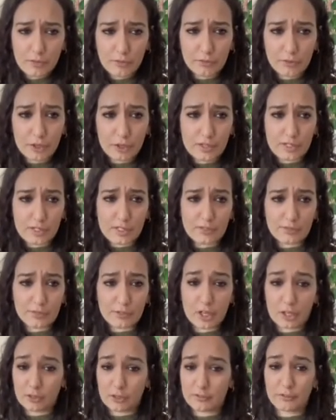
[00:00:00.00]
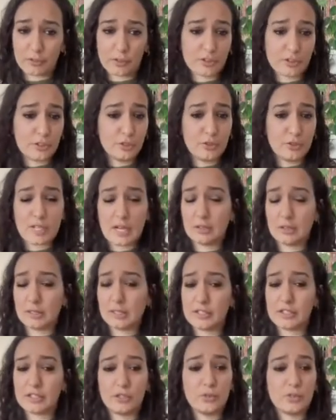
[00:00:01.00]
folks, photographers, news
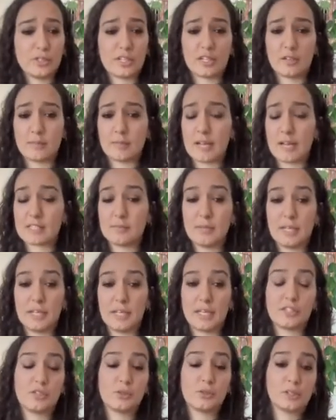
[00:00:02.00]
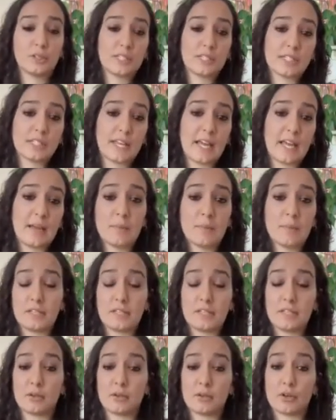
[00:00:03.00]
outlets use it in mass media to elicit
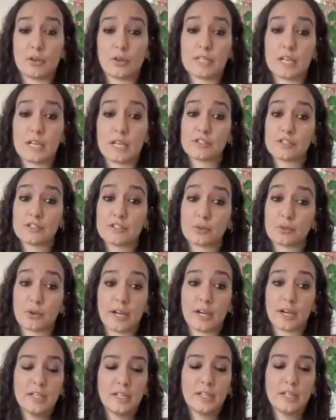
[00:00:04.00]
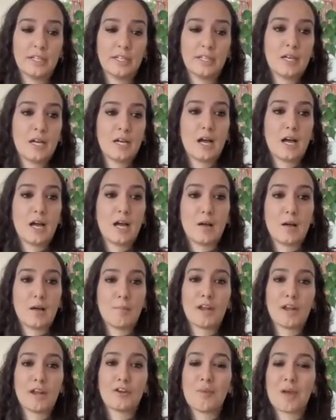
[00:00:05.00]
empathy or, or a story. Um,
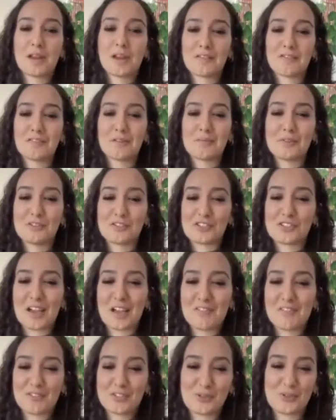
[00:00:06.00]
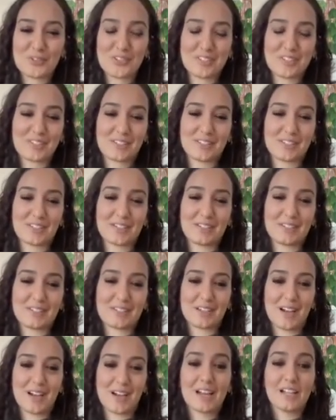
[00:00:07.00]
and I know many of the images I've chosen to,
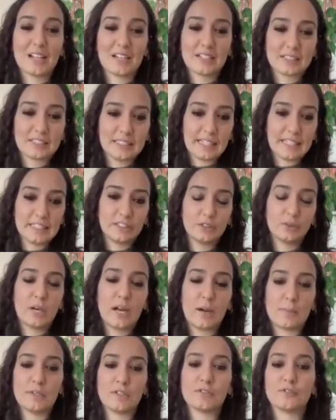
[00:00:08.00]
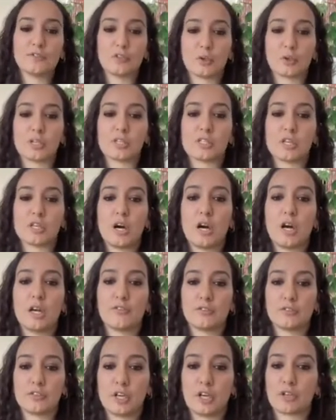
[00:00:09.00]
to highlight today do happen to focus on
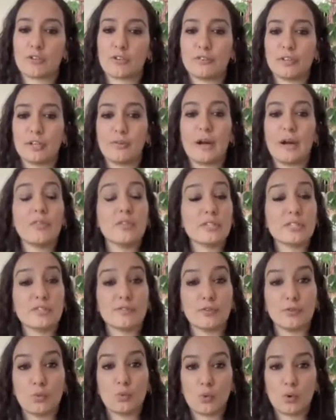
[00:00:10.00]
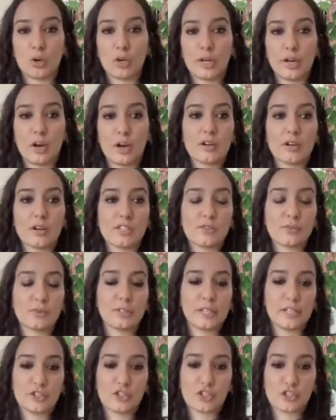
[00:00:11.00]
photography around the Civil War and artists'
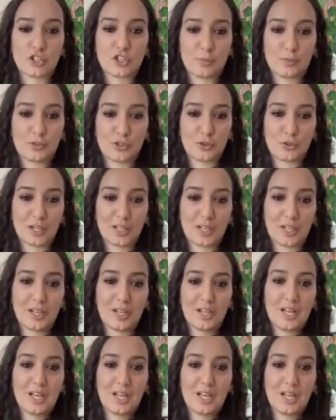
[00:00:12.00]
relationship to it.